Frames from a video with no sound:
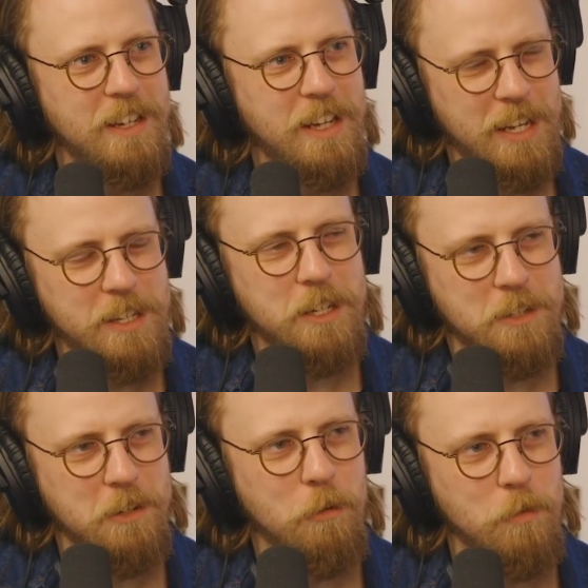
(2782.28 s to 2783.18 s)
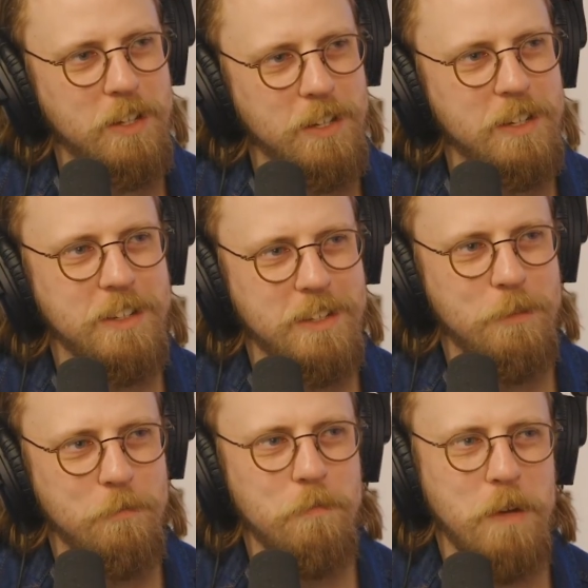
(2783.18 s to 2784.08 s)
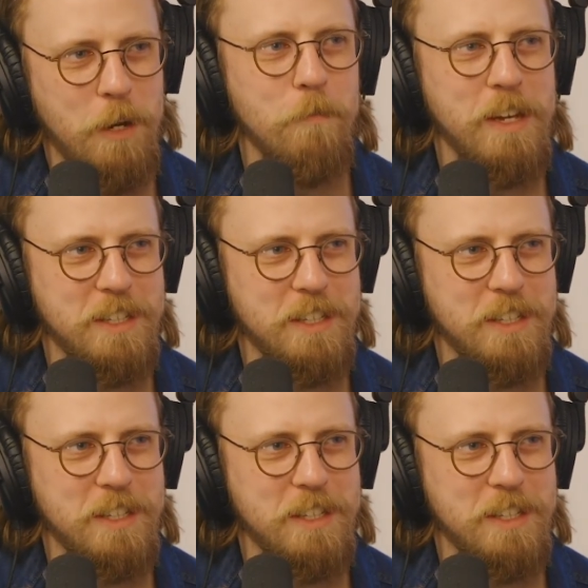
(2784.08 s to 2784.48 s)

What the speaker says: And the guitar with it. Bet it makes